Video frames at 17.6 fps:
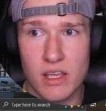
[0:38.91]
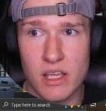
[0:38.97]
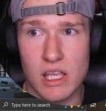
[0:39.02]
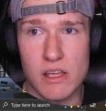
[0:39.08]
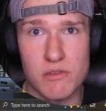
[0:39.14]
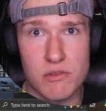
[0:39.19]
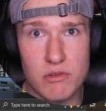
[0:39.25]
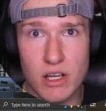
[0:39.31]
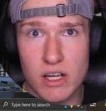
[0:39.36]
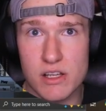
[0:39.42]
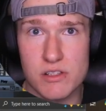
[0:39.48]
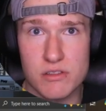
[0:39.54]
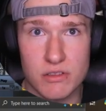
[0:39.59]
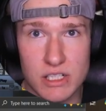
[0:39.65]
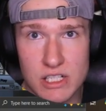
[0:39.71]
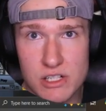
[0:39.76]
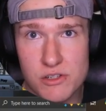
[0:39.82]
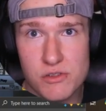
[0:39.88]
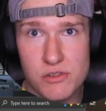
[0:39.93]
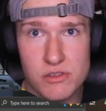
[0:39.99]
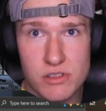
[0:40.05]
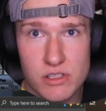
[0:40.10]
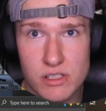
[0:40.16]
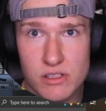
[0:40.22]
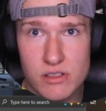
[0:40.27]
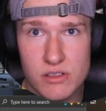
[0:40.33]
If you guys are
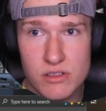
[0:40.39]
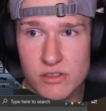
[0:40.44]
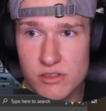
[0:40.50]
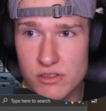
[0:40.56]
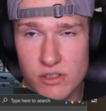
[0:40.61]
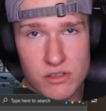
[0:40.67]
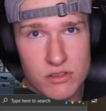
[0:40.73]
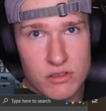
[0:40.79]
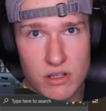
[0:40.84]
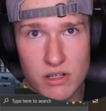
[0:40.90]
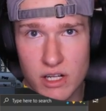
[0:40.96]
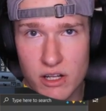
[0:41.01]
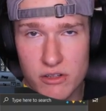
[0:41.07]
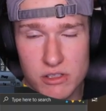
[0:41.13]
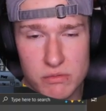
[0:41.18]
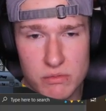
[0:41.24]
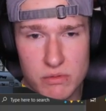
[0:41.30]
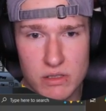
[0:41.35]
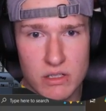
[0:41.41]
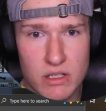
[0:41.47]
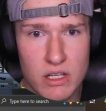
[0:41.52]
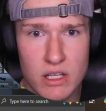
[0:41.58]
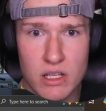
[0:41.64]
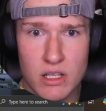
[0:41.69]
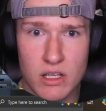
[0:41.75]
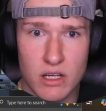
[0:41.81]
interested, just an announcement,
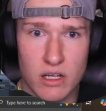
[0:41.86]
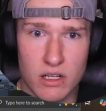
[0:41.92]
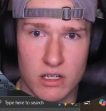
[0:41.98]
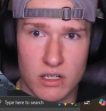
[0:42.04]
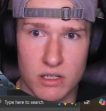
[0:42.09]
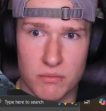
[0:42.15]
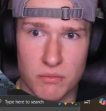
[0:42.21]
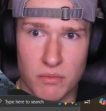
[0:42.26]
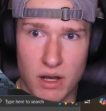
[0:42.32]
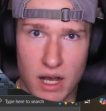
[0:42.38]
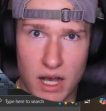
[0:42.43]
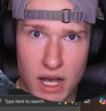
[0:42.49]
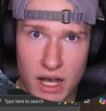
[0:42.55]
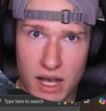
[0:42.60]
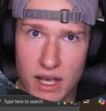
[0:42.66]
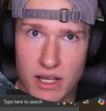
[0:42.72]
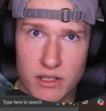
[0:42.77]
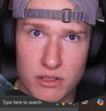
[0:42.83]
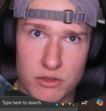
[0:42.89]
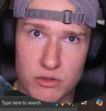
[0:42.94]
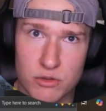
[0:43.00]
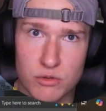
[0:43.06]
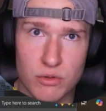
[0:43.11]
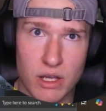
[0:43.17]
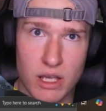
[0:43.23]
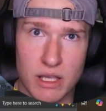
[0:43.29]
I
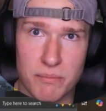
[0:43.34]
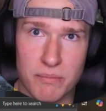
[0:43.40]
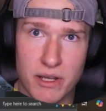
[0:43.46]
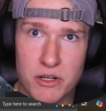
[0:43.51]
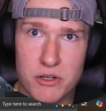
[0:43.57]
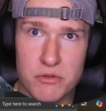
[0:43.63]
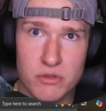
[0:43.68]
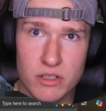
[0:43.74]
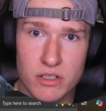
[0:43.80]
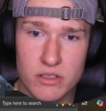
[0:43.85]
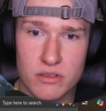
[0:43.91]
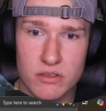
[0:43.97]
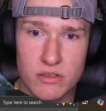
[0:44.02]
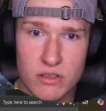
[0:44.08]
do a Patreon.